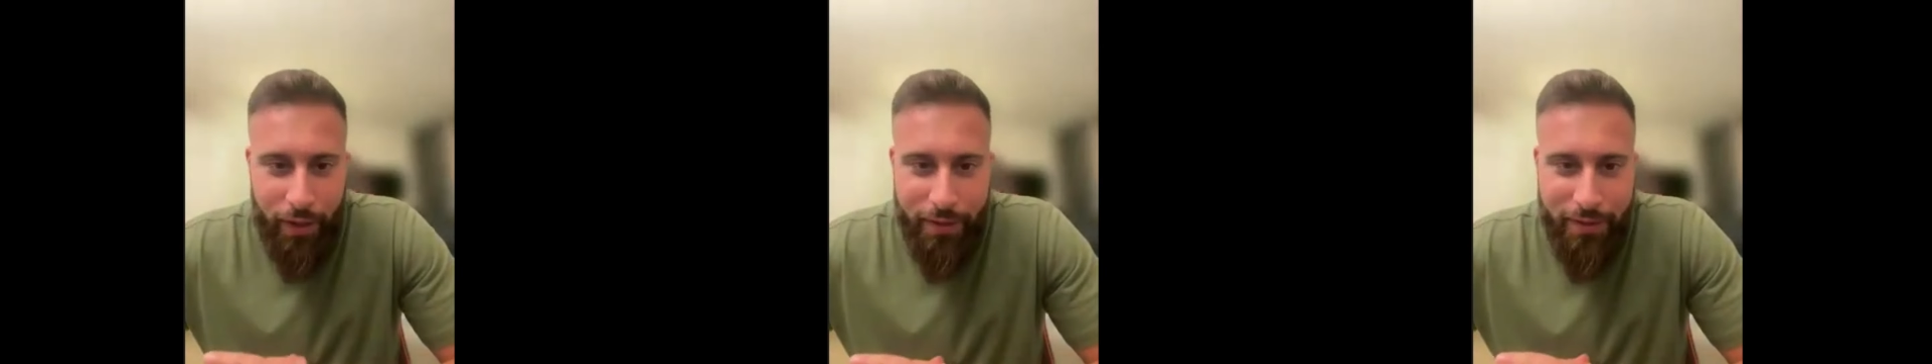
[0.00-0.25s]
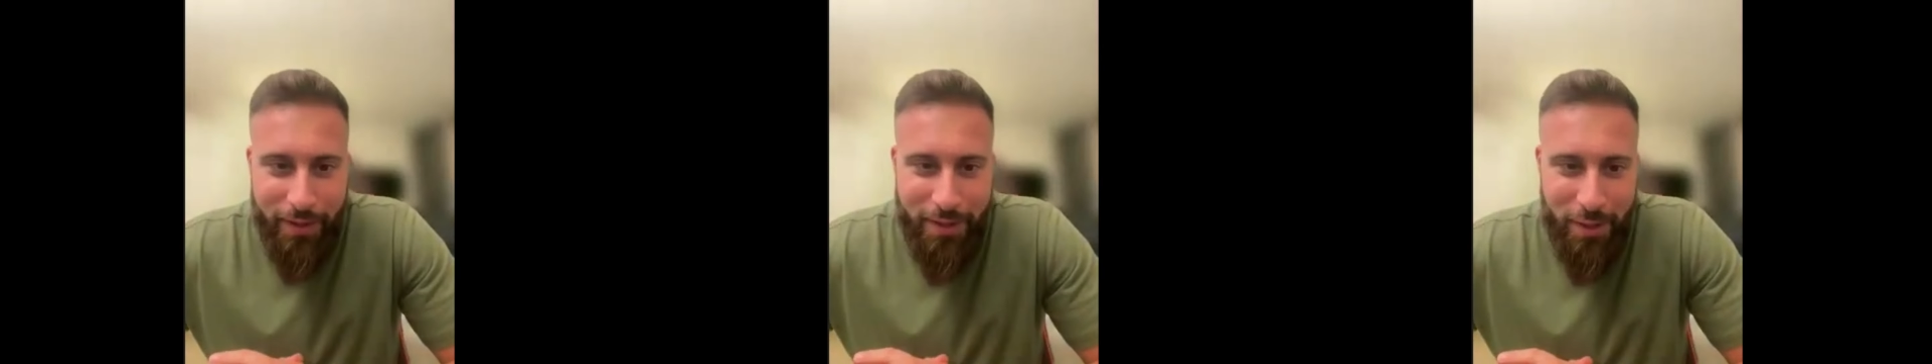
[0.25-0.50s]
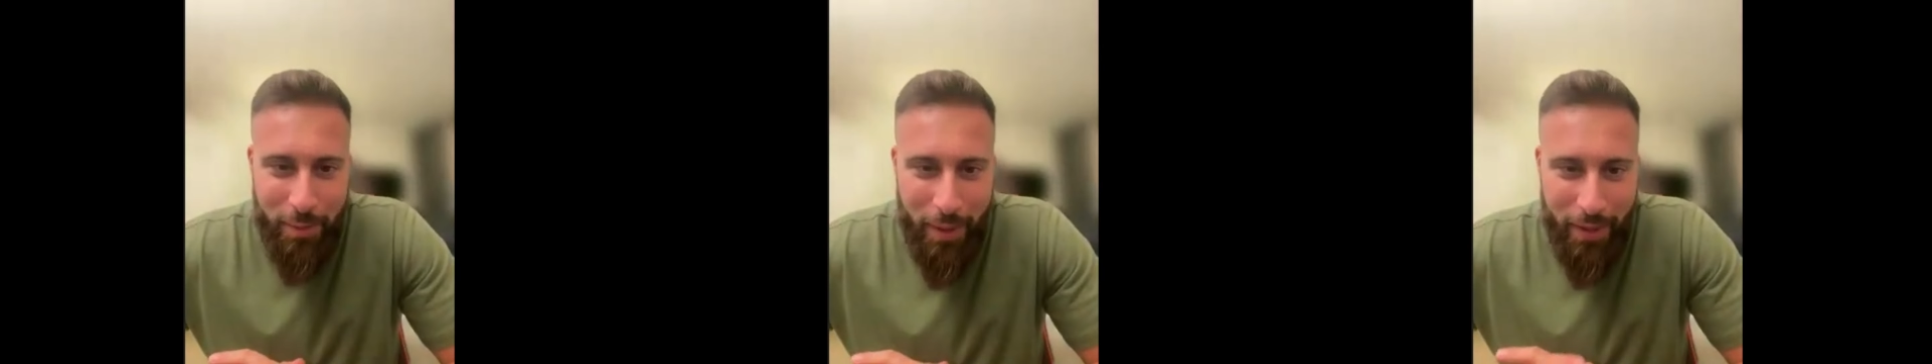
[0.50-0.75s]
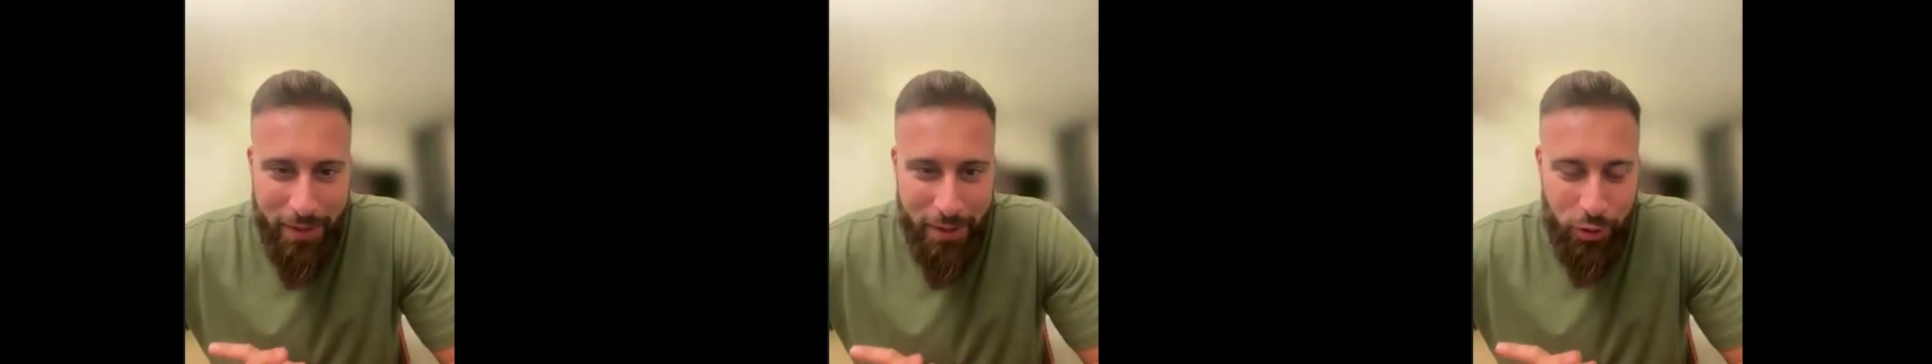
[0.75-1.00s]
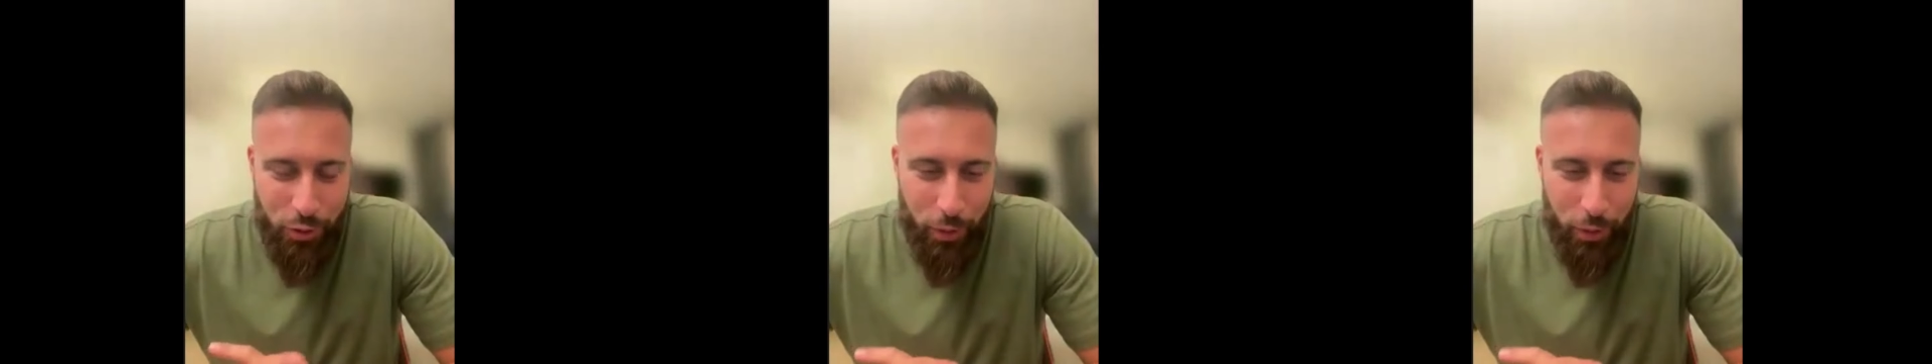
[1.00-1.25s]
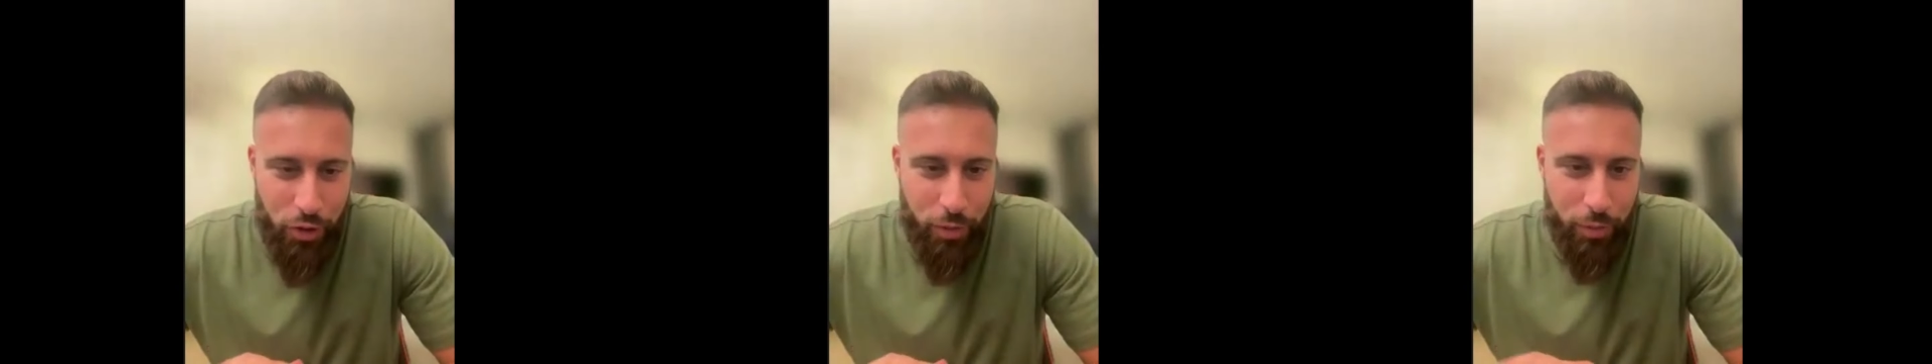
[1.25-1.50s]
anti-Semitic
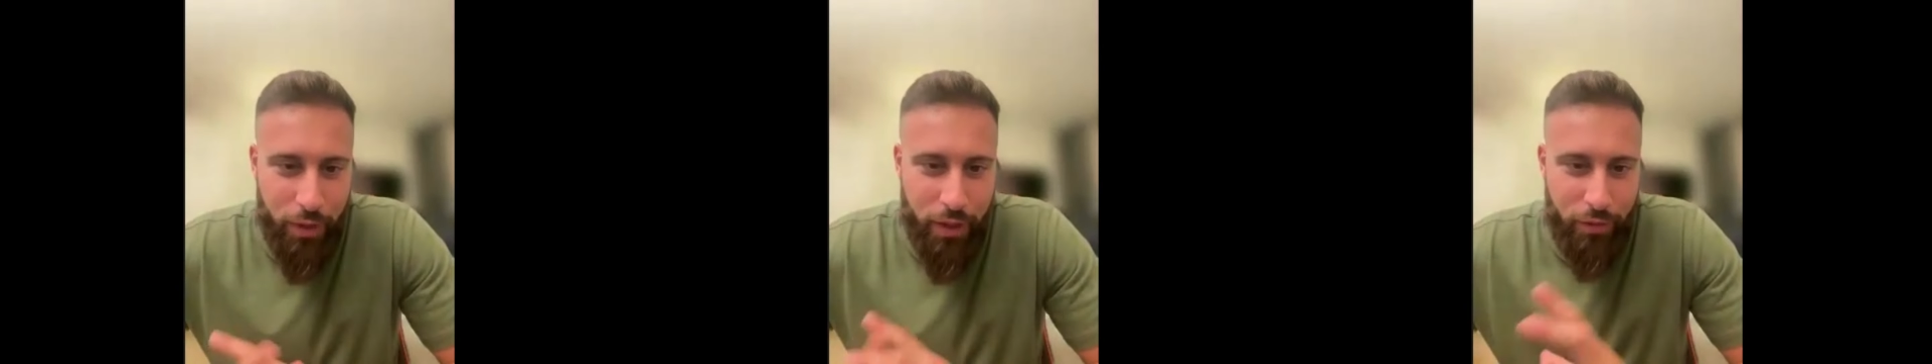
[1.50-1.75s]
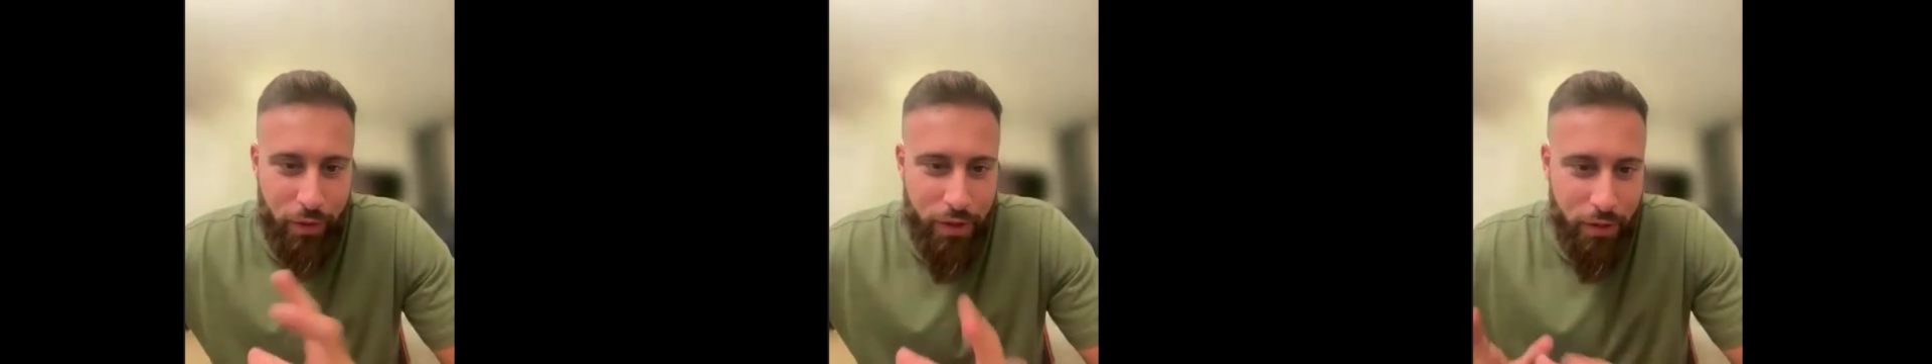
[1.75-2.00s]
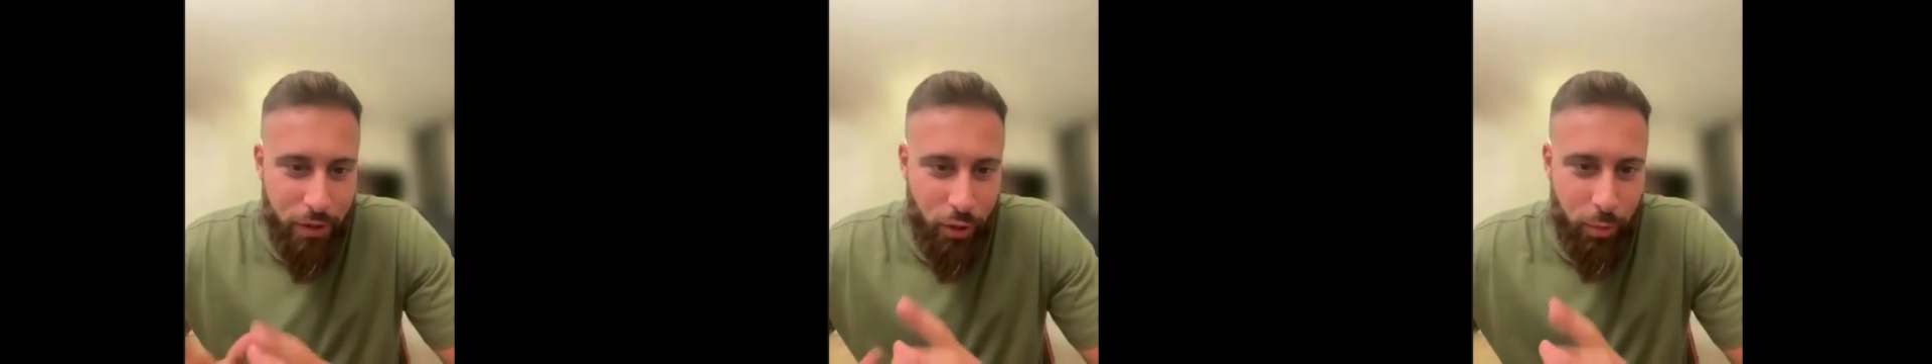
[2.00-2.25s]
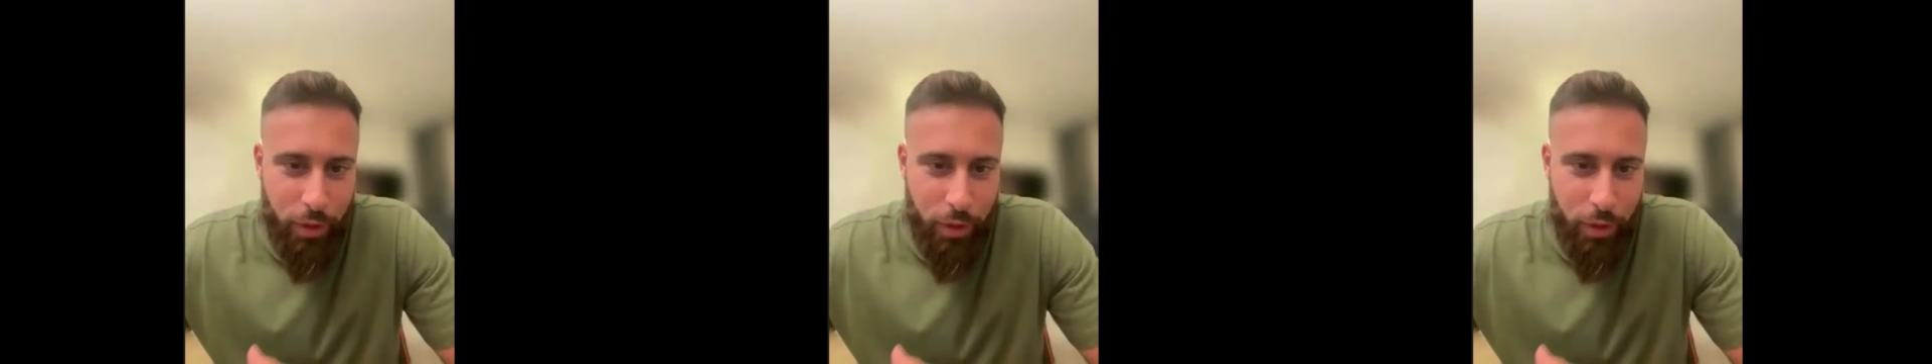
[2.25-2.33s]
situation, but give us a little